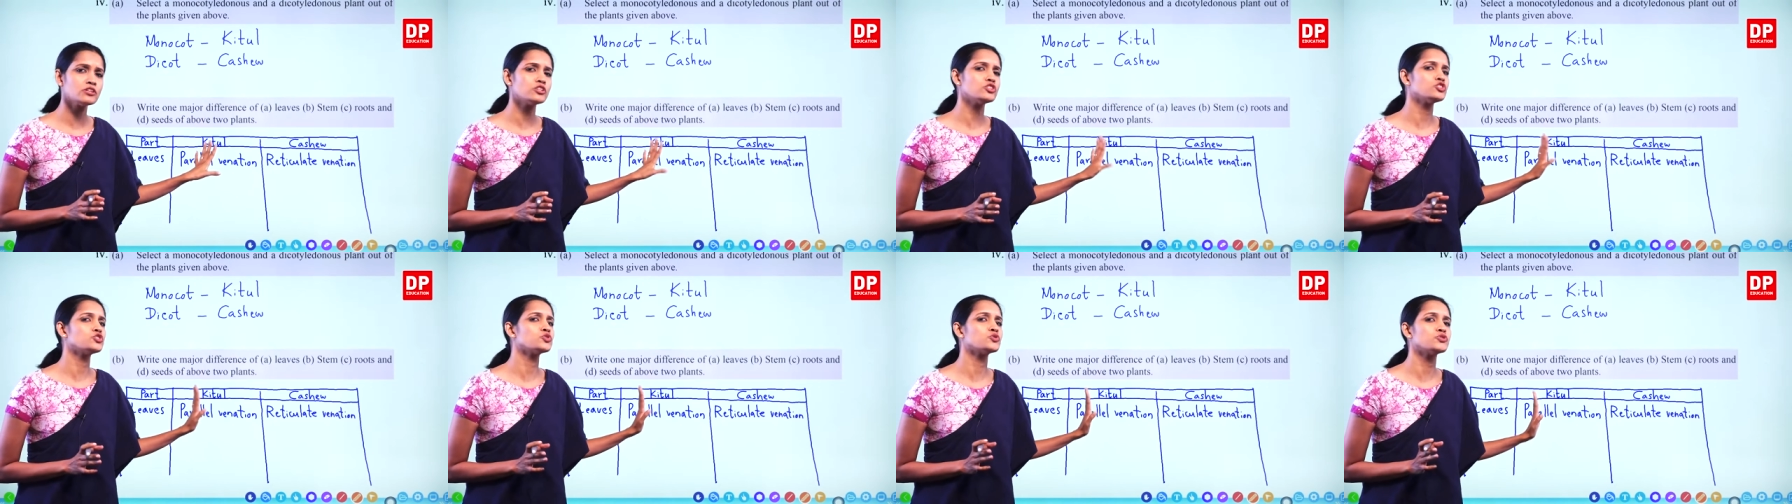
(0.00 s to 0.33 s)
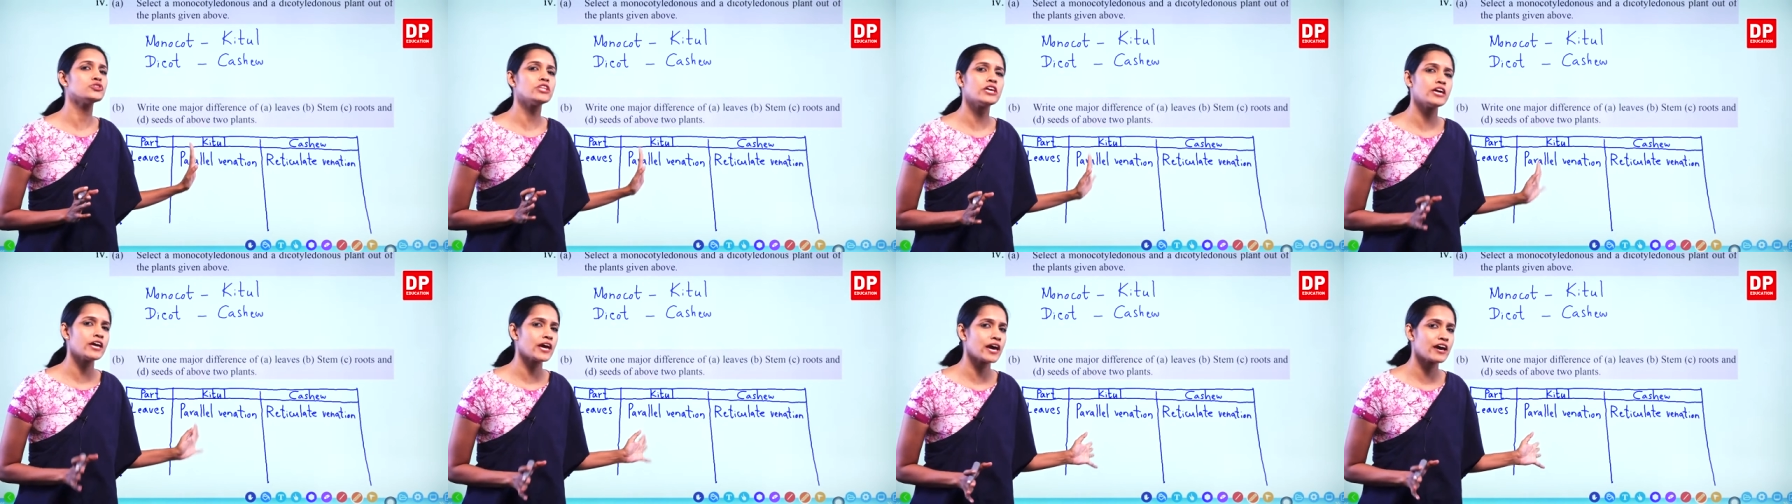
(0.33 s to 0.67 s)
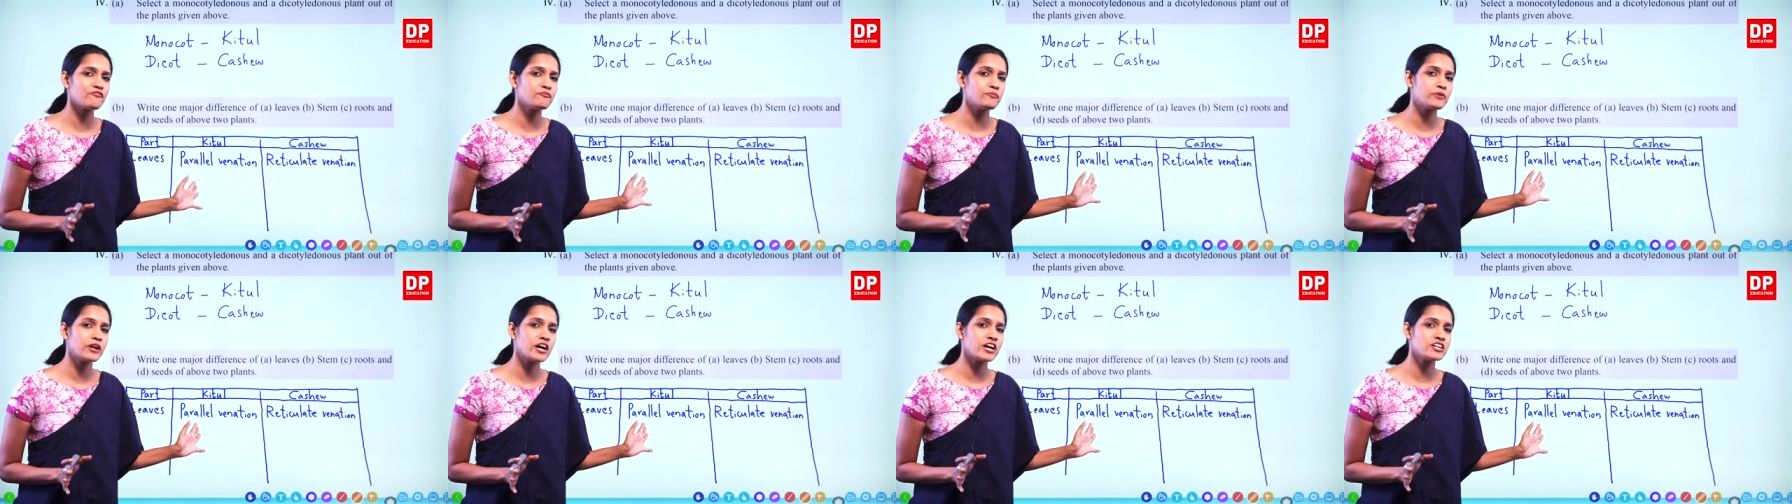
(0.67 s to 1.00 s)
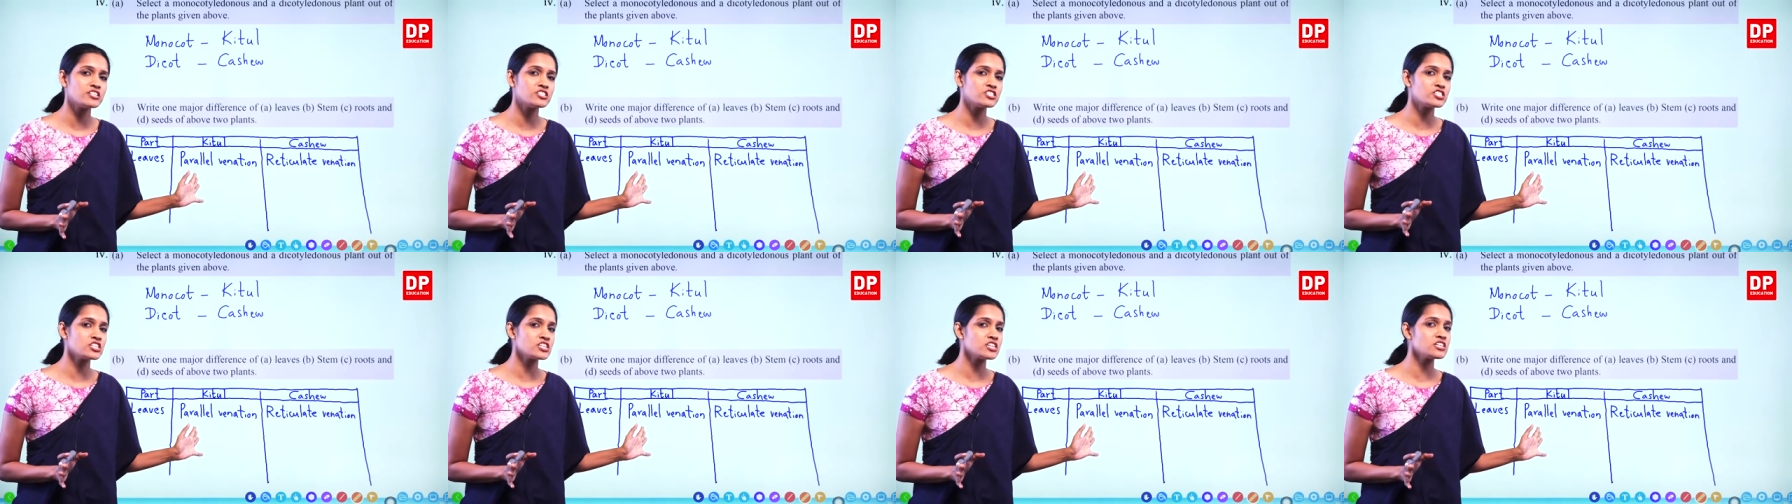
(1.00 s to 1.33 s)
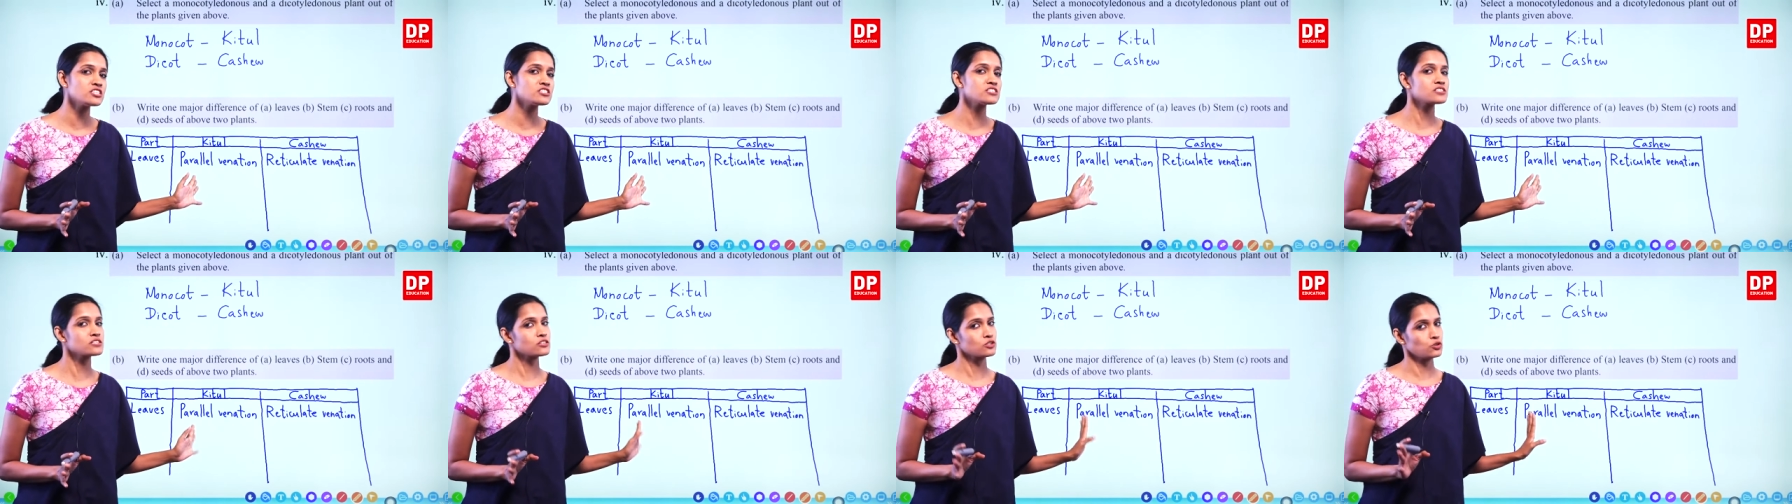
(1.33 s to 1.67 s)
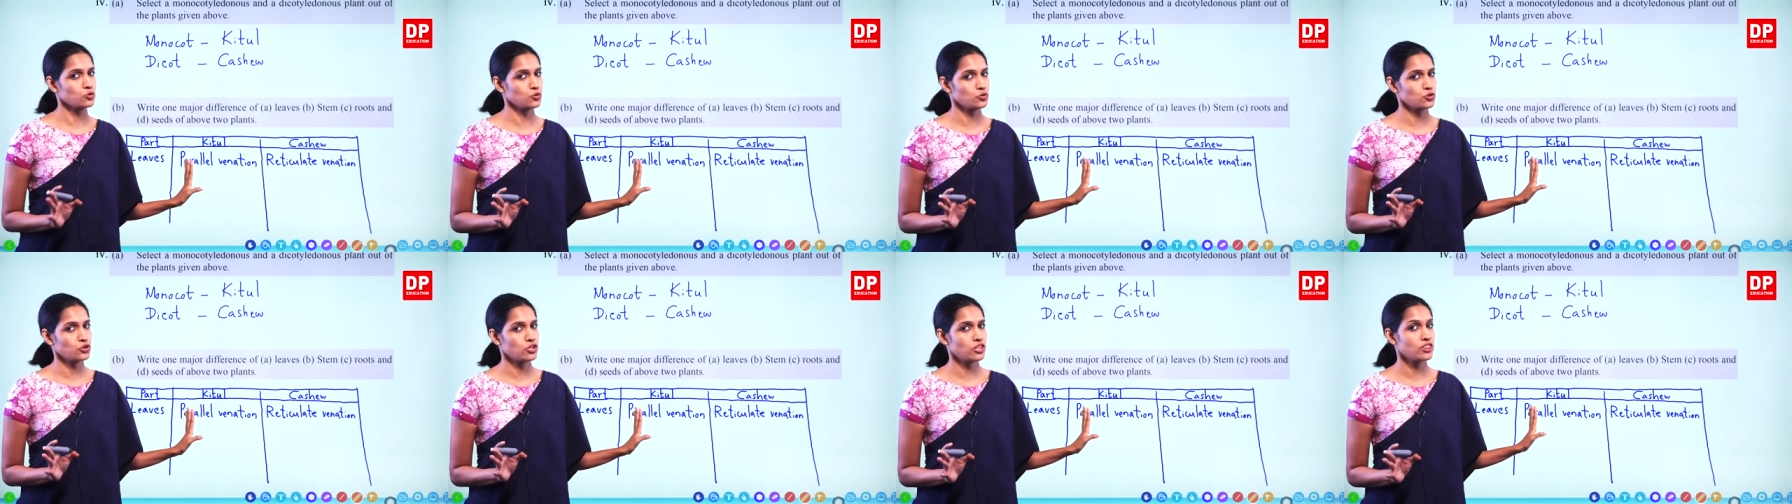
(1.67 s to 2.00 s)
Do they have branches?
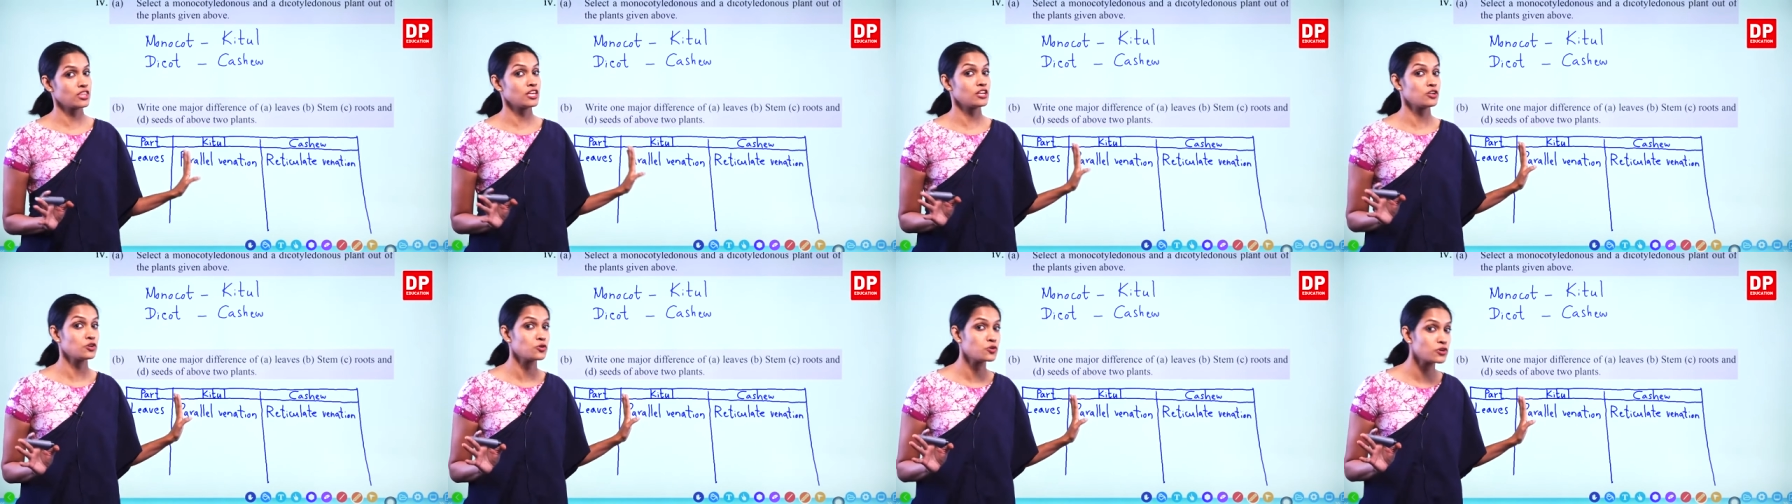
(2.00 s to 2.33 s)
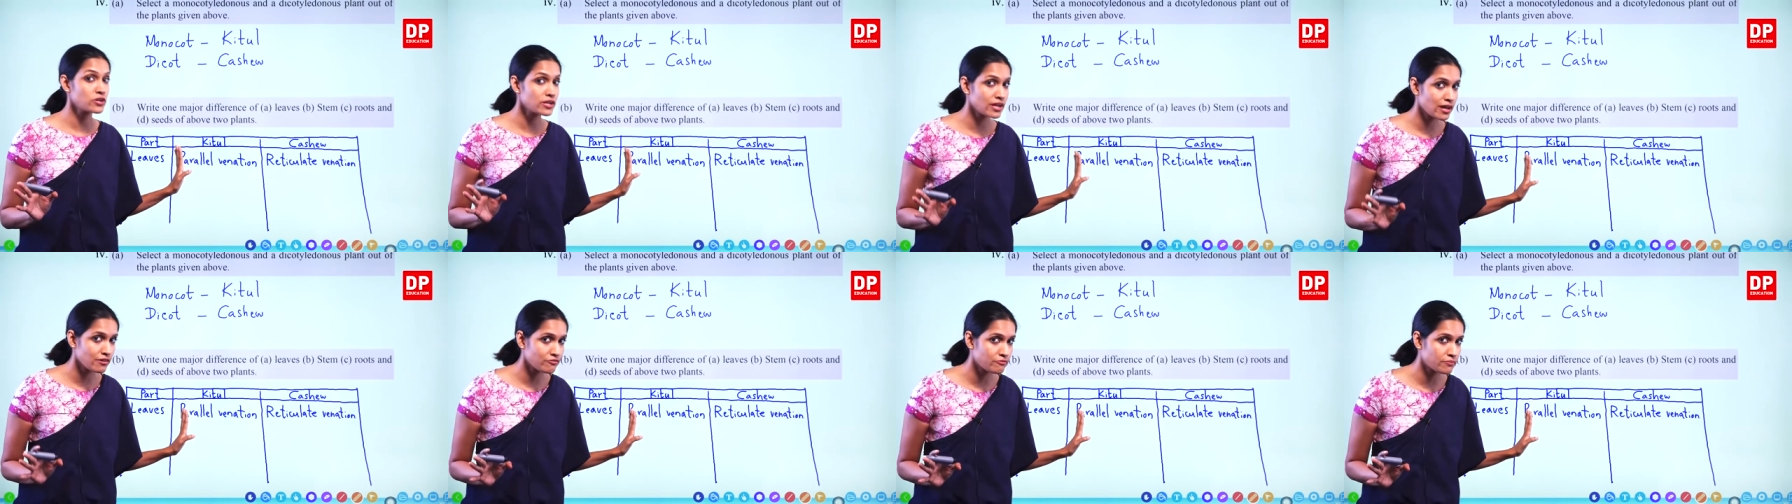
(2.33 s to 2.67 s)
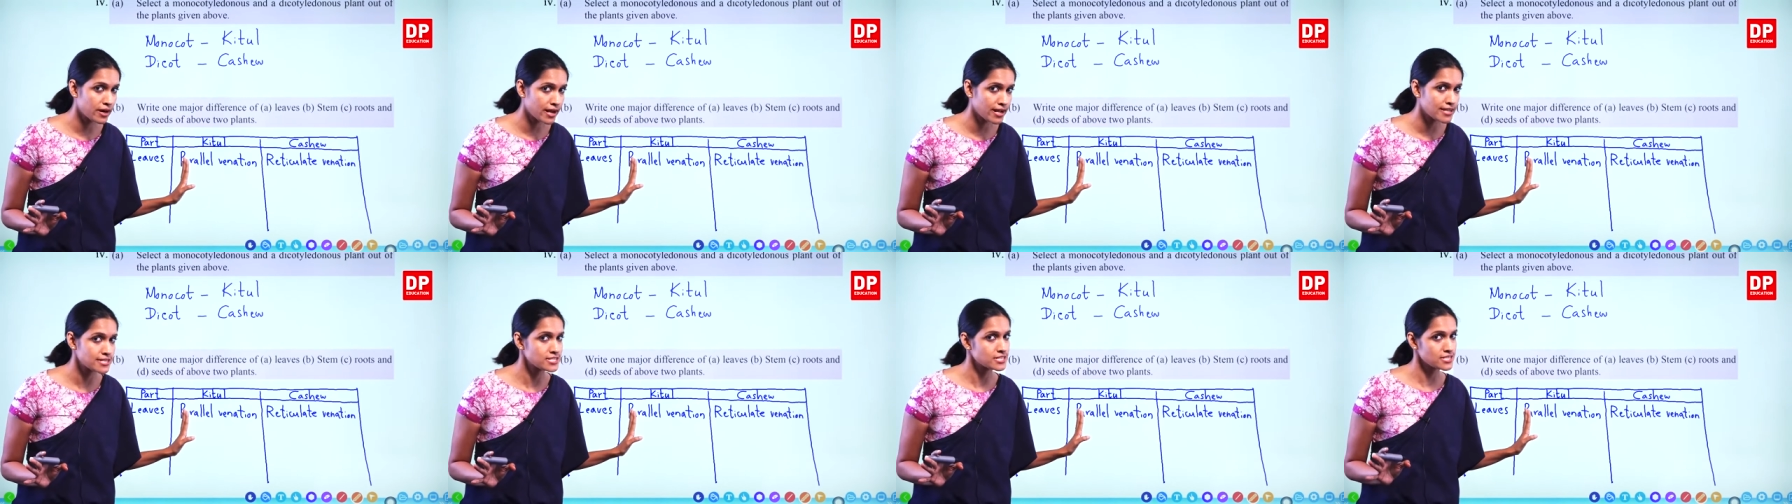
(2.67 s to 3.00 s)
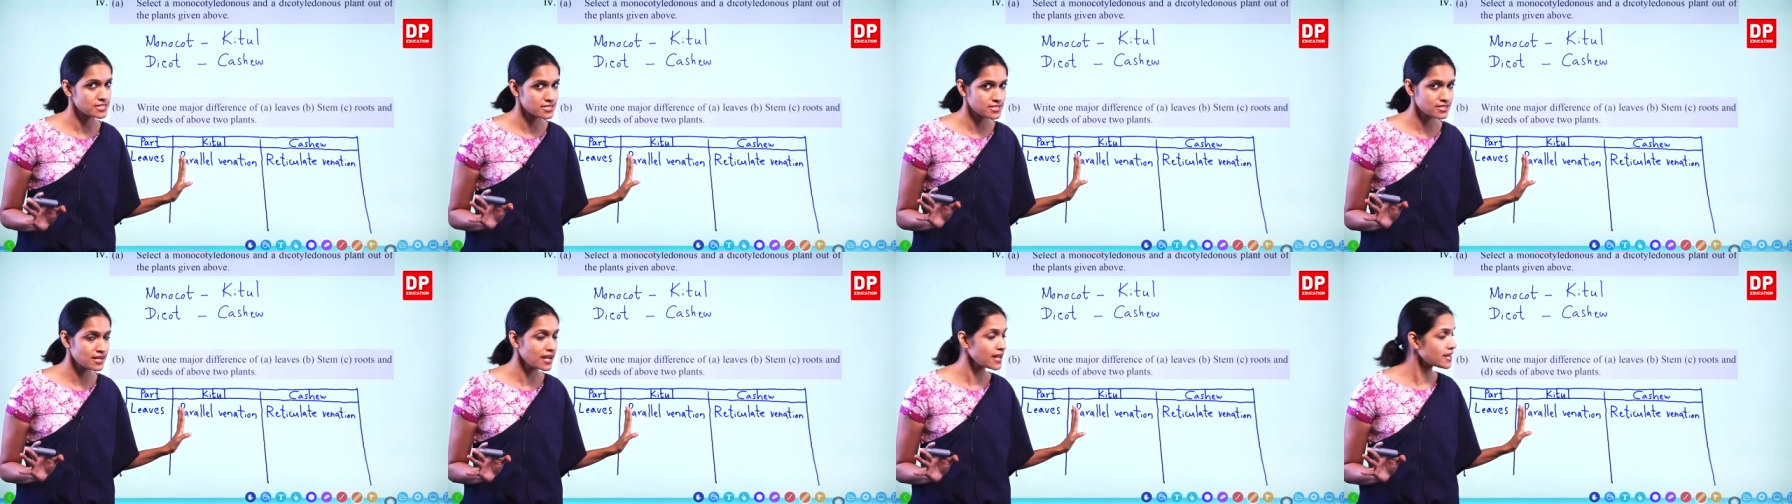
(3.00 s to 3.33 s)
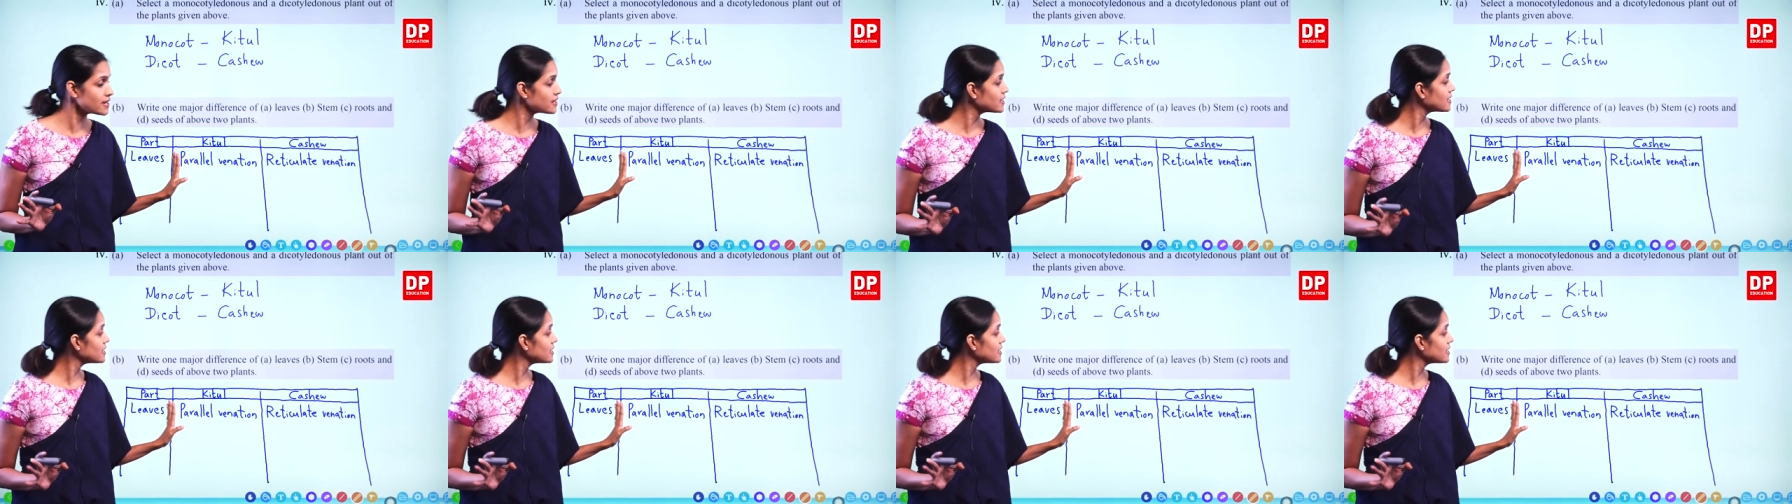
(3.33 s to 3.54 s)
No, they don't have branches, right?